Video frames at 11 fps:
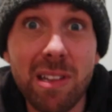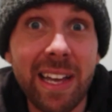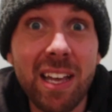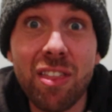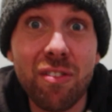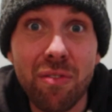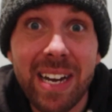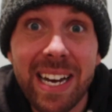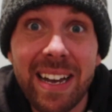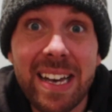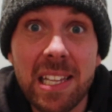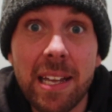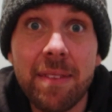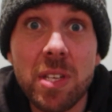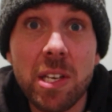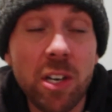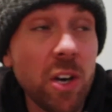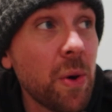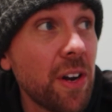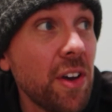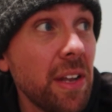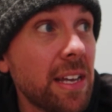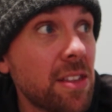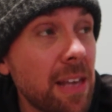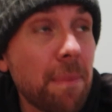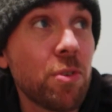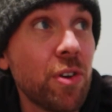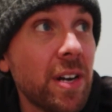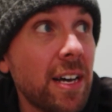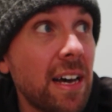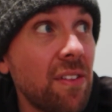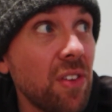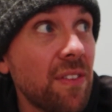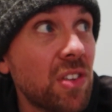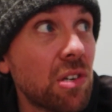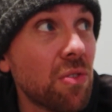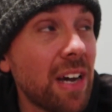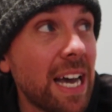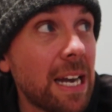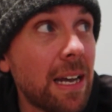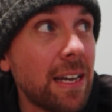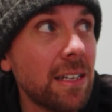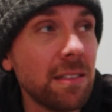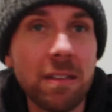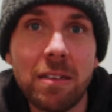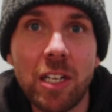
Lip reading: like 3 days left to go and only a chapter and a half left to write and a